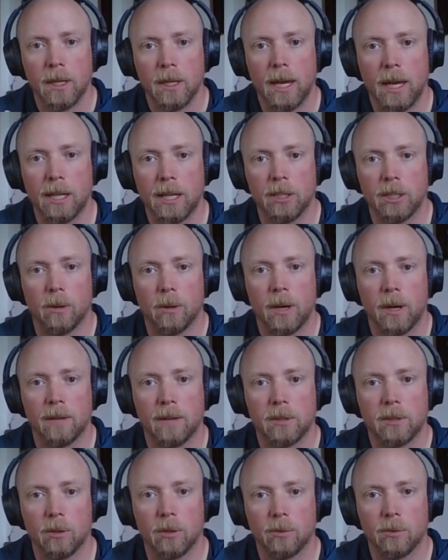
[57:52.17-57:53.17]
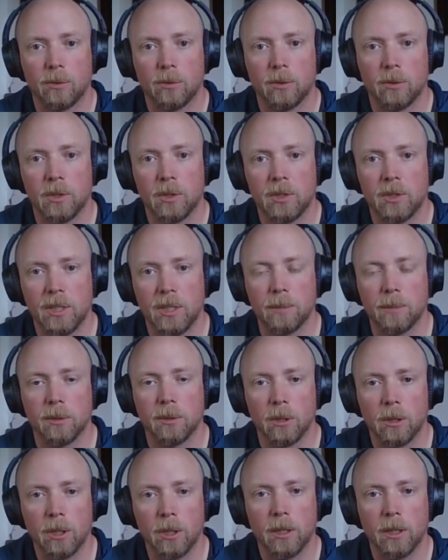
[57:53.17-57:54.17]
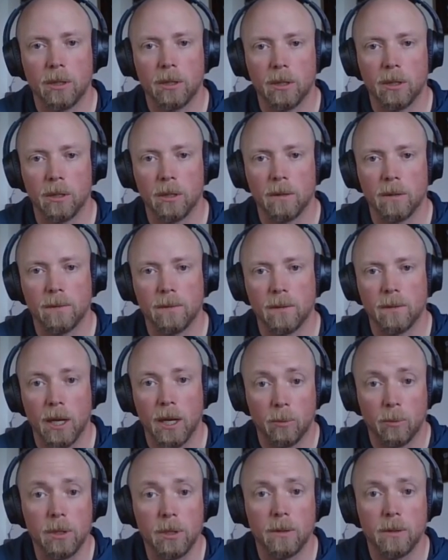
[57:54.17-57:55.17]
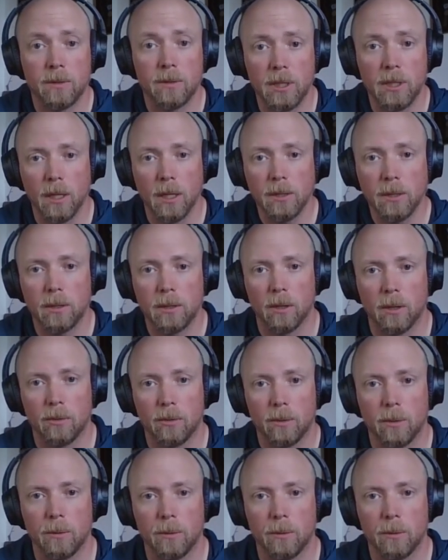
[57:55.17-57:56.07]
and you don't have to go through this steep learning curve like what you've seen us go through.